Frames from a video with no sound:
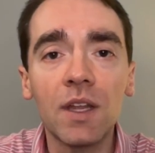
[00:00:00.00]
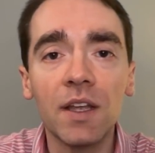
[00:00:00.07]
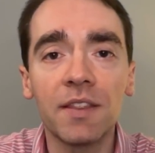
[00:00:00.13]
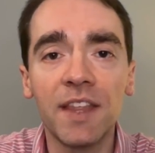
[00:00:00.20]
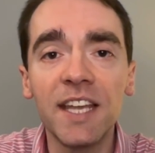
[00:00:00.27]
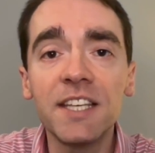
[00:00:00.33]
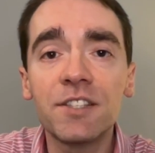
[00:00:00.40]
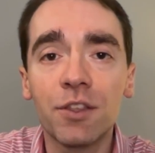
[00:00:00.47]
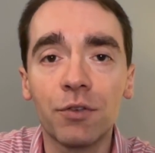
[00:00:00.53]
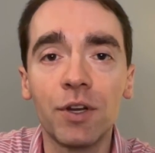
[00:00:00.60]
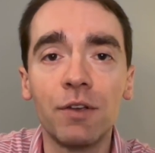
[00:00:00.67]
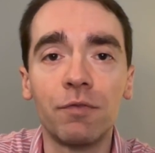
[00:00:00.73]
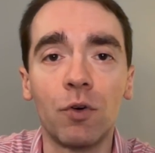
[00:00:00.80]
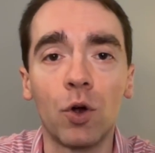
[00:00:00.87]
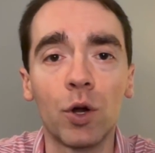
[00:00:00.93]
These three
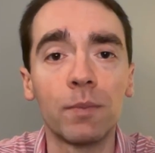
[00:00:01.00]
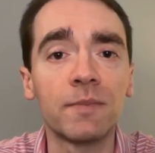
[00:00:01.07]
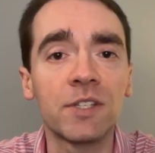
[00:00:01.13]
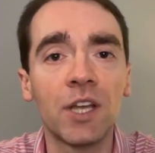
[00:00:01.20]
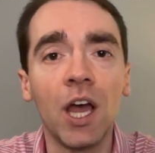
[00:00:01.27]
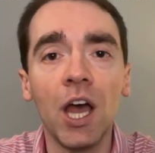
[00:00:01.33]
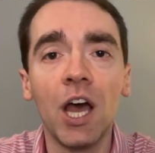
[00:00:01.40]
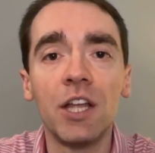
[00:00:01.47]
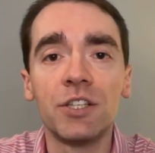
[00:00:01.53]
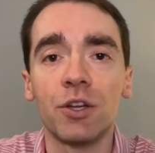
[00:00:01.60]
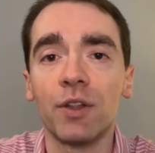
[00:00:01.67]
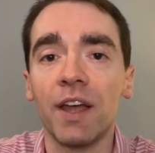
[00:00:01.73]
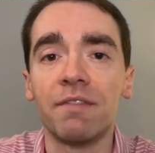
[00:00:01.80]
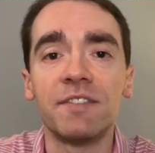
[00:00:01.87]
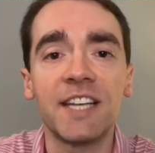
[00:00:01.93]
forms
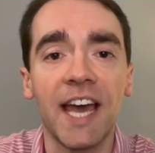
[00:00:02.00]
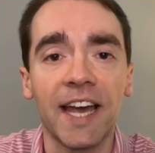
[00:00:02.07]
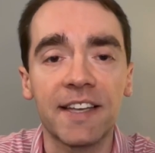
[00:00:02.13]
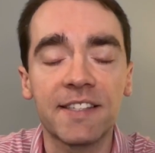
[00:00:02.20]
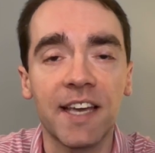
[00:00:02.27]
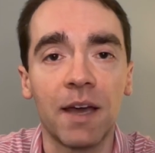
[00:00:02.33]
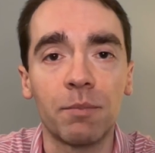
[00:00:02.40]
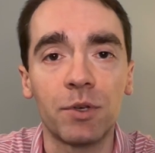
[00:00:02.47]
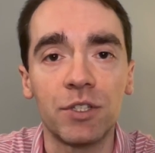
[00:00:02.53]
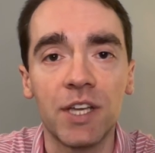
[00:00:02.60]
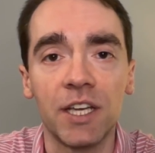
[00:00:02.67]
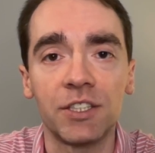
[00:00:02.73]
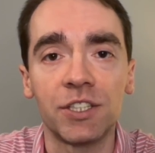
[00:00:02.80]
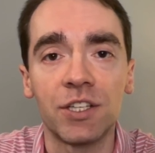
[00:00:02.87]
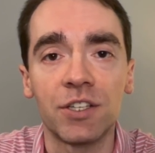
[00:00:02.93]
don't have tax
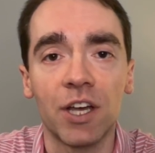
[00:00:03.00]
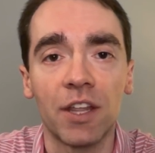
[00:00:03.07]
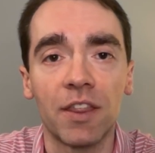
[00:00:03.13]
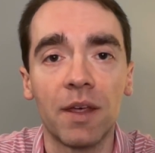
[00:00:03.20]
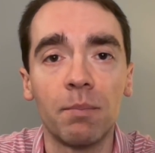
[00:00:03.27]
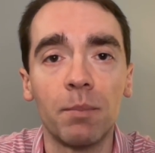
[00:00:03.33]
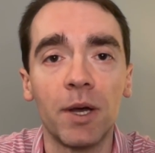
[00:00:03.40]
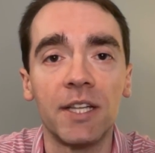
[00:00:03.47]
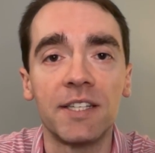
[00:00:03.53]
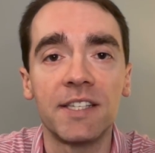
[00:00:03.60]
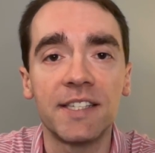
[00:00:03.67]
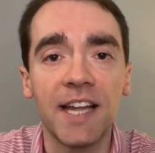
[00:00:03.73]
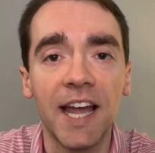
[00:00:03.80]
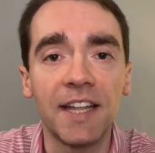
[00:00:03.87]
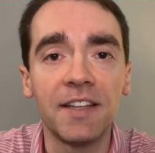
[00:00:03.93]
computations on them, but
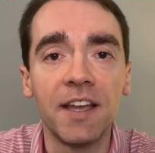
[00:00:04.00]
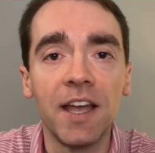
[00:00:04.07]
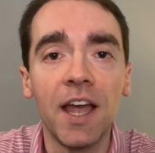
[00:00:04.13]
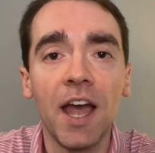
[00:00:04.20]
instead